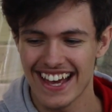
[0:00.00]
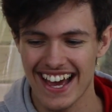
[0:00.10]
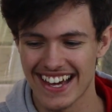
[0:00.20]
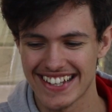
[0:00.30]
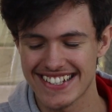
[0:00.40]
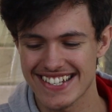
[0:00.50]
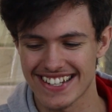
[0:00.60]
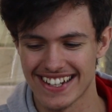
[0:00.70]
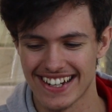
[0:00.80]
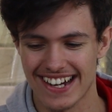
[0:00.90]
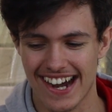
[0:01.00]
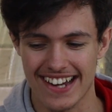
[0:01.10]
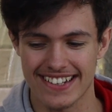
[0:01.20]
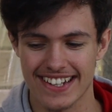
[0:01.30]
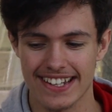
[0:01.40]
And I
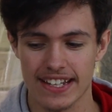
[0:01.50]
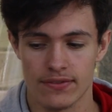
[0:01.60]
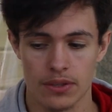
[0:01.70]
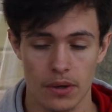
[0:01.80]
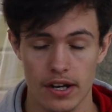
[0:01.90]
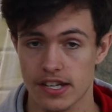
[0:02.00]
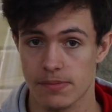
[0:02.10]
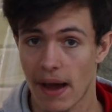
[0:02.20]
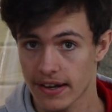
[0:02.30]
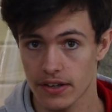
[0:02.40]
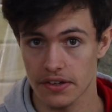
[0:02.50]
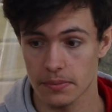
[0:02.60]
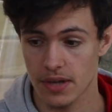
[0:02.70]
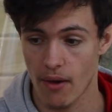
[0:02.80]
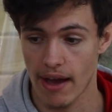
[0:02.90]
think if you want to expand on
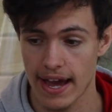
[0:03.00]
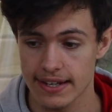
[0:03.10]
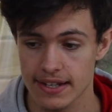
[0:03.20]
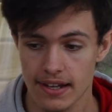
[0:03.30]
them, go ahead.